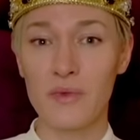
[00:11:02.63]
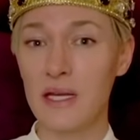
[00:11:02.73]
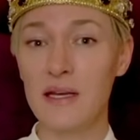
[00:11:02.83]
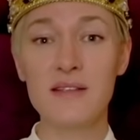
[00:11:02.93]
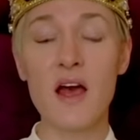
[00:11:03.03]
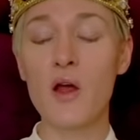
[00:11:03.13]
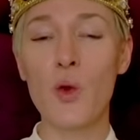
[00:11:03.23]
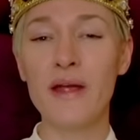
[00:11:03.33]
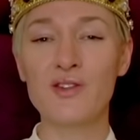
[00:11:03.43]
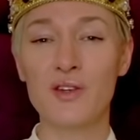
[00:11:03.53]
is
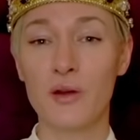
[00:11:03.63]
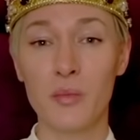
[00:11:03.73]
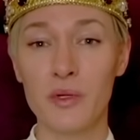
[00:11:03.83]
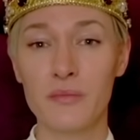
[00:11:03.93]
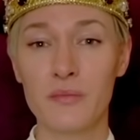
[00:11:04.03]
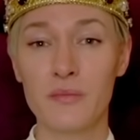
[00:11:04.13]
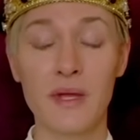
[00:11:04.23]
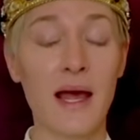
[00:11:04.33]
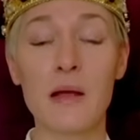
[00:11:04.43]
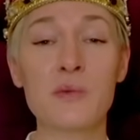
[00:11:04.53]
unquestionable.
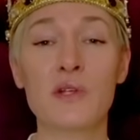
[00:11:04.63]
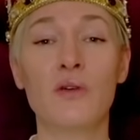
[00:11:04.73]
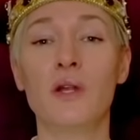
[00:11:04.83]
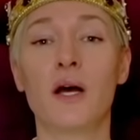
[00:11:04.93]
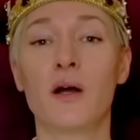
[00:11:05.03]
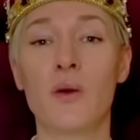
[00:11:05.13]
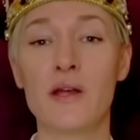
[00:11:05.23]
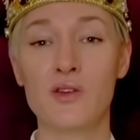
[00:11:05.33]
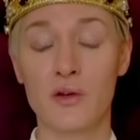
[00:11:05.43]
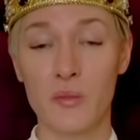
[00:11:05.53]
Absolutely
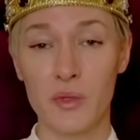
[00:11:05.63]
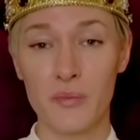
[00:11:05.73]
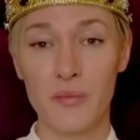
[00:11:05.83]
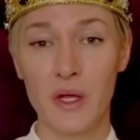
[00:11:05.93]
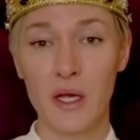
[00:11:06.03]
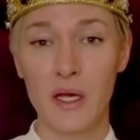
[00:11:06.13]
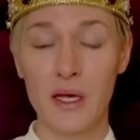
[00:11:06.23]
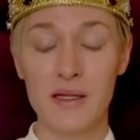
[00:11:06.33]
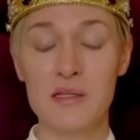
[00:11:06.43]
unquestionable. It's